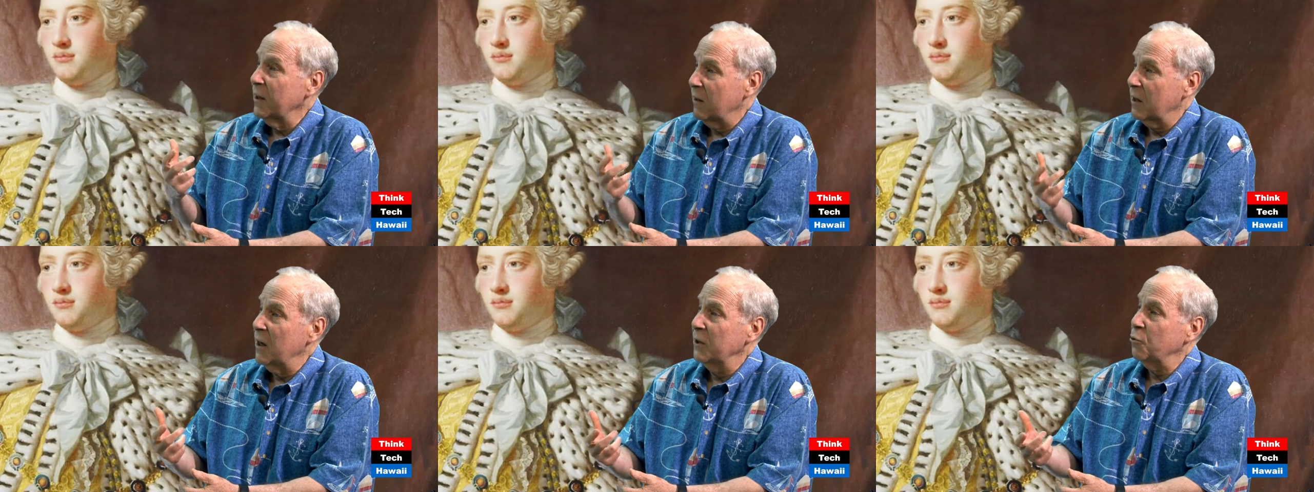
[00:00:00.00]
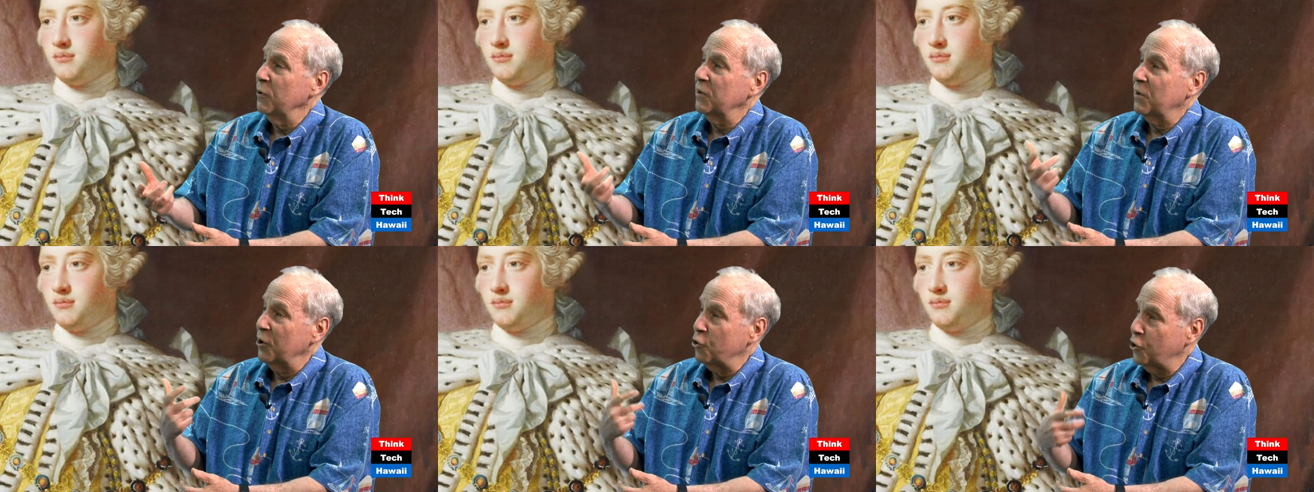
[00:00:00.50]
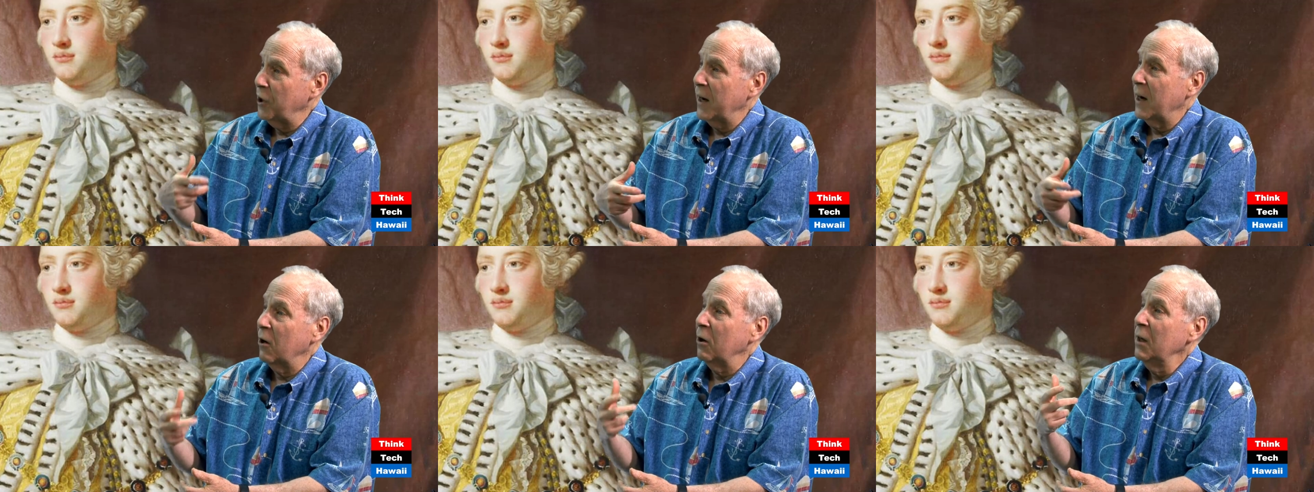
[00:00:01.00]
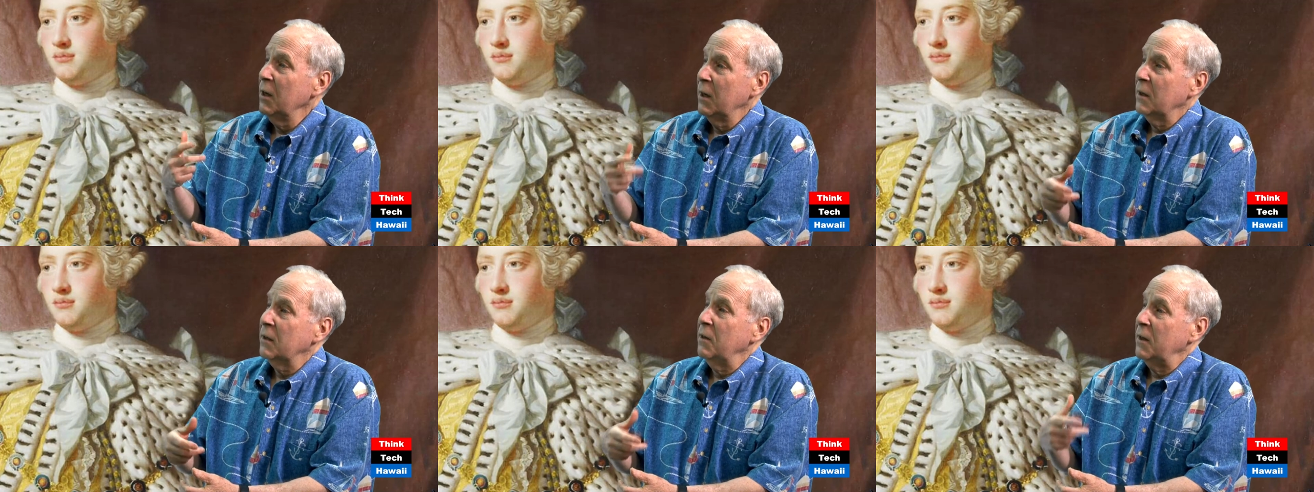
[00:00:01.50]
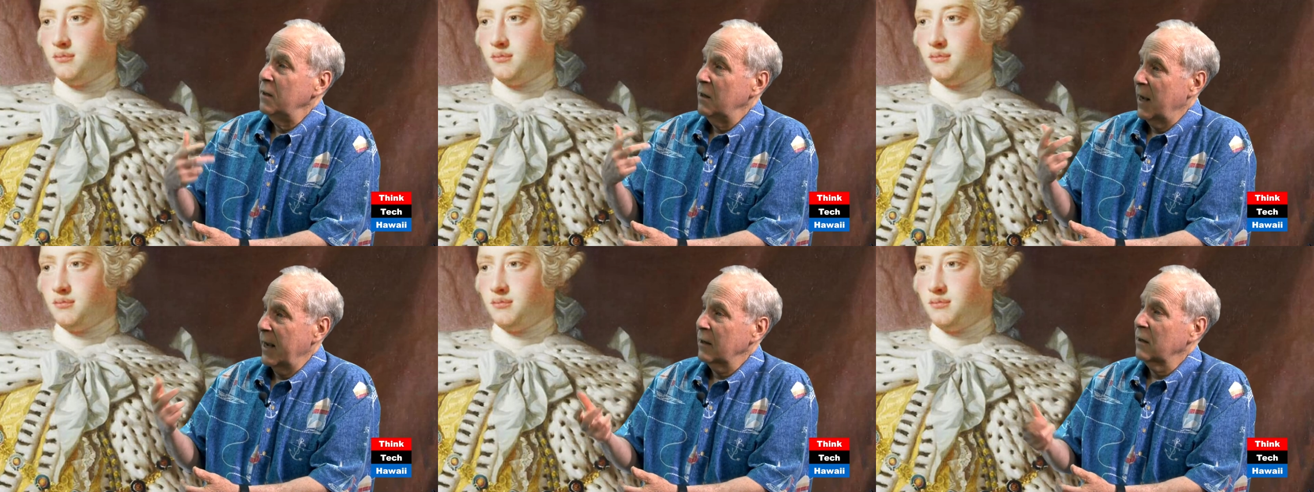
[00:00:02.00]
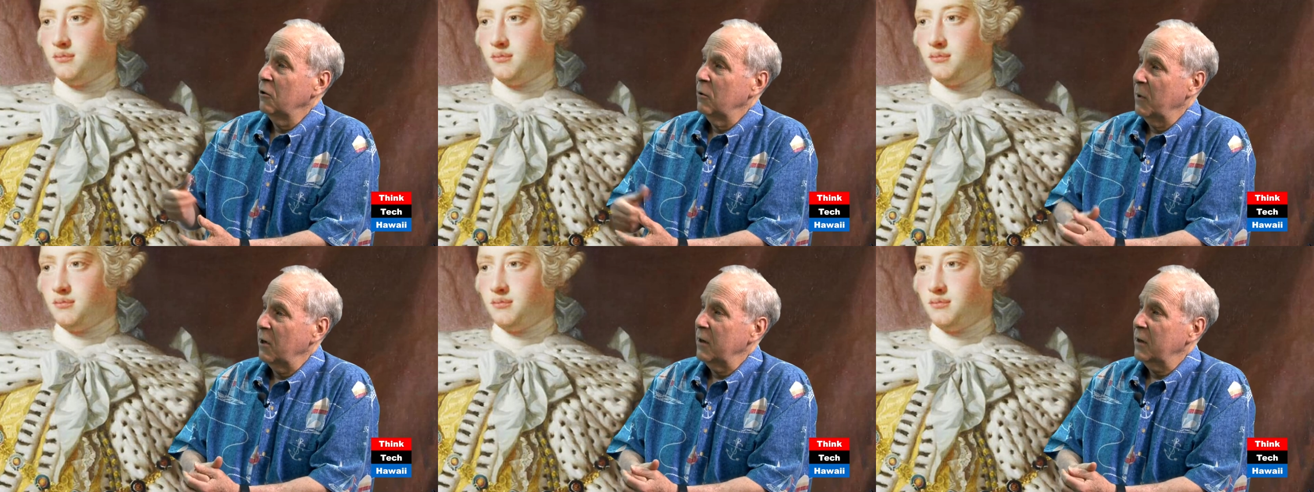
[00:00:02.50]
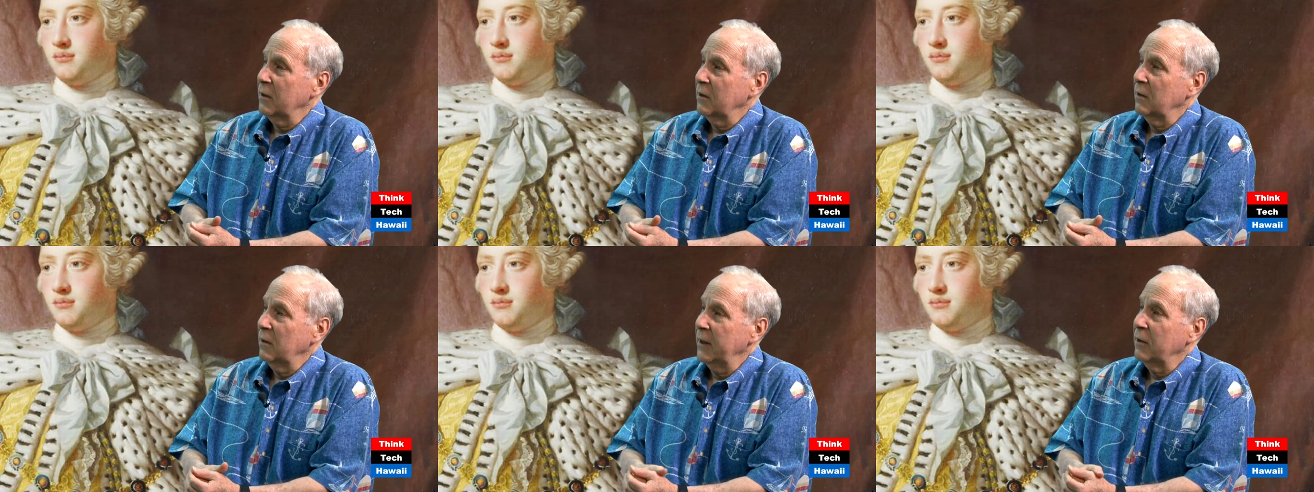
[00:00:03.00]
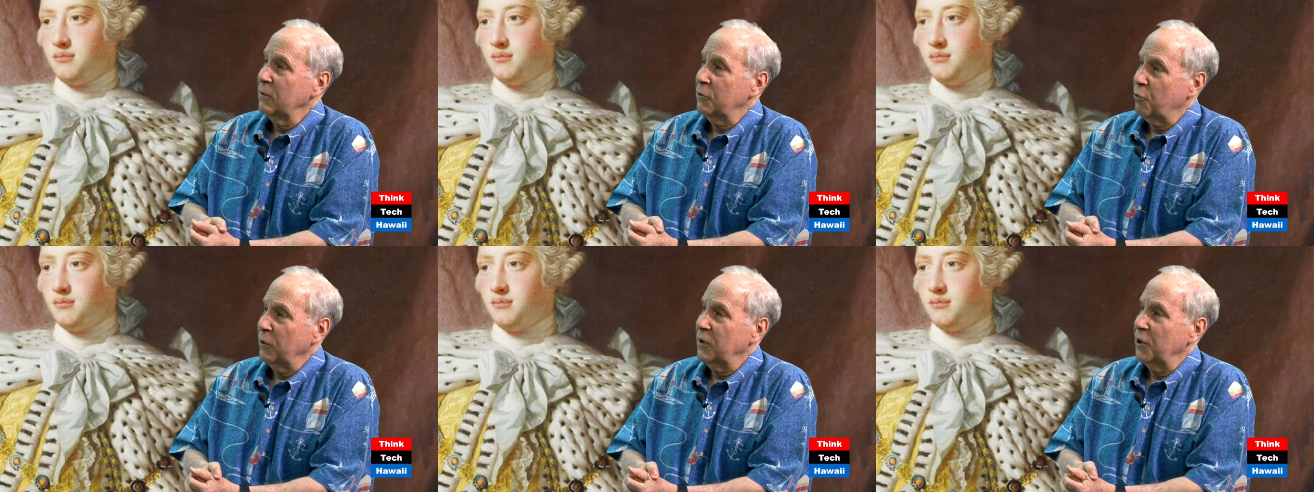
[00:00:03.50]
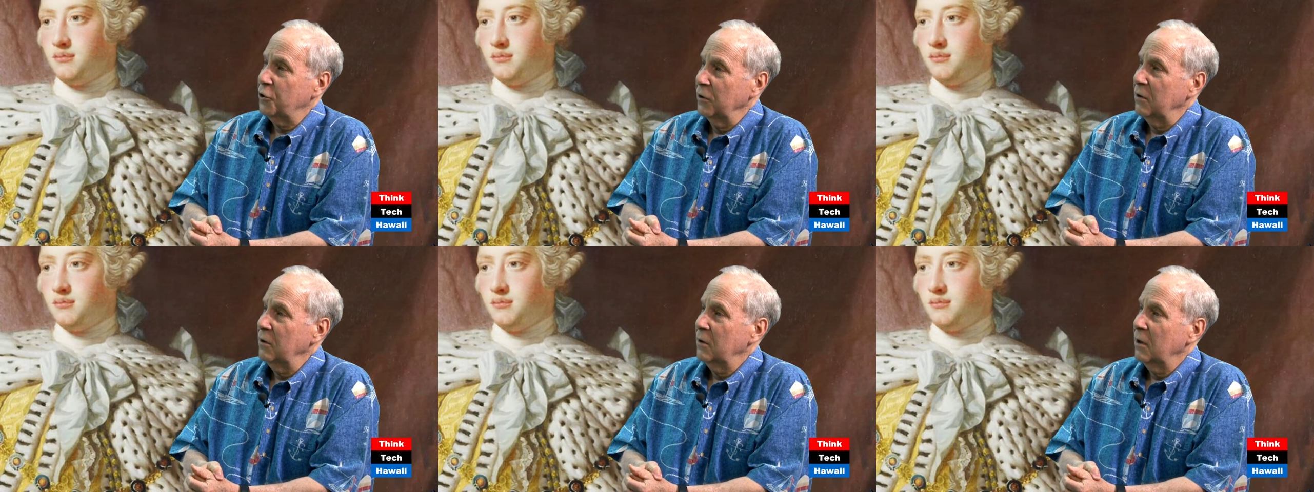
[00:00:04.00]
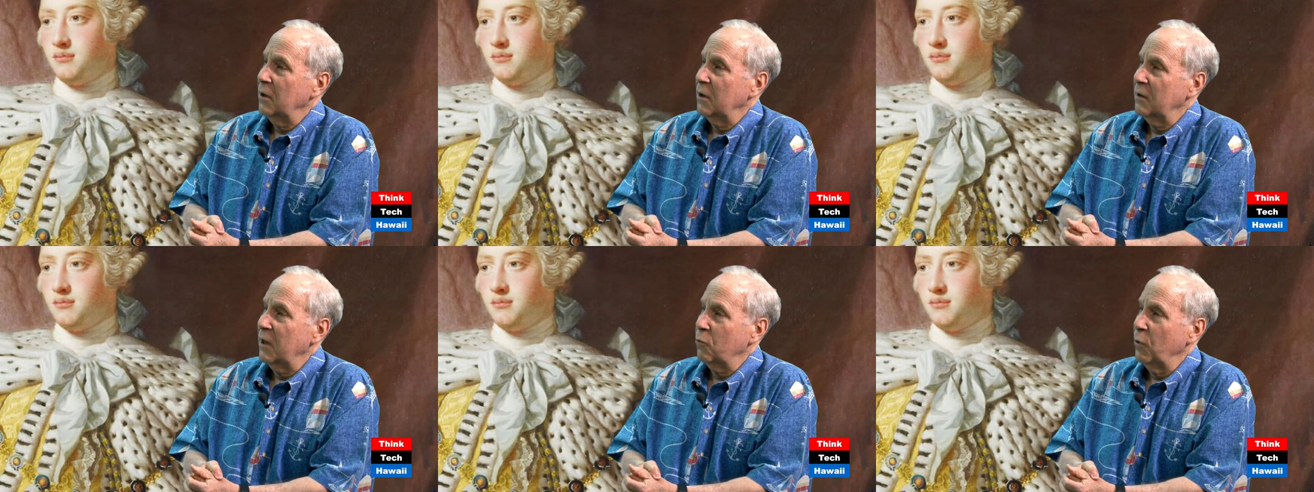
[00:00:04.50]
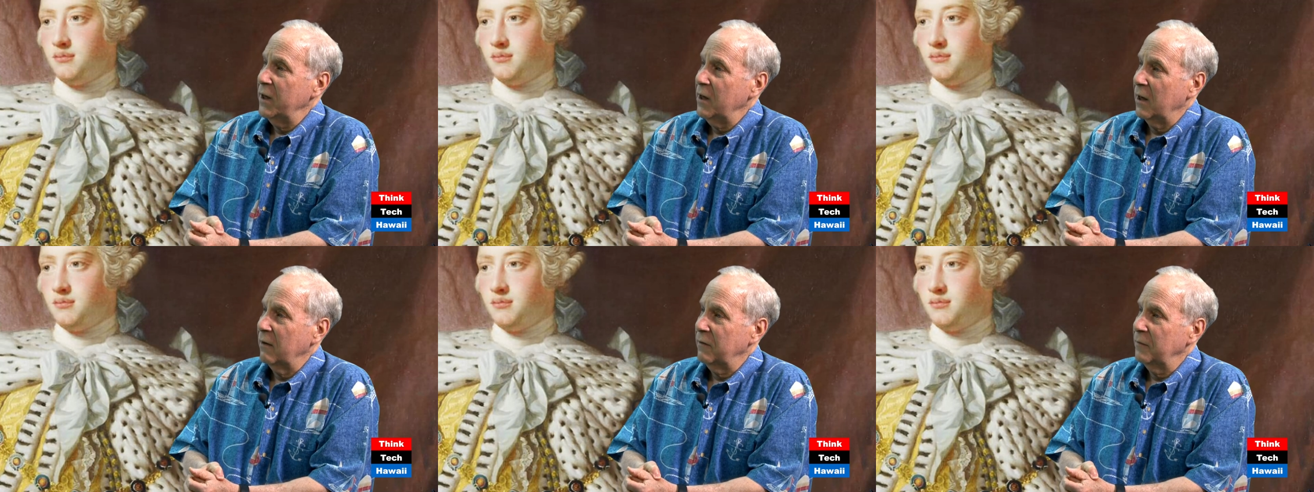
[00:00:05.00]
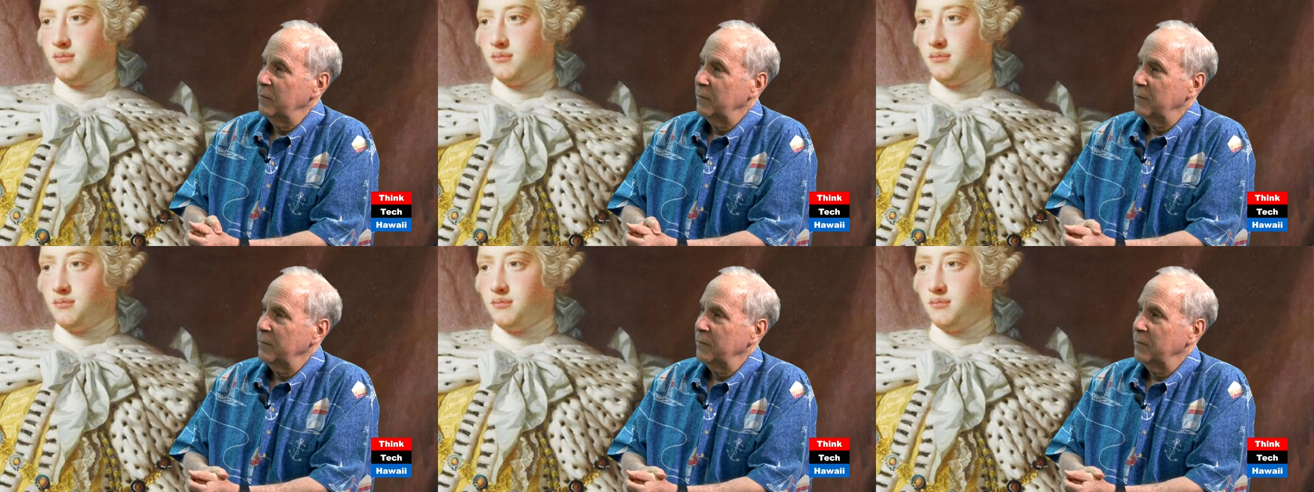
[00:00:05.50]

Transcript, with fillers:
Speaker 1: the countries that share the Anglo-American legal tradition mm. uh, that we have. Like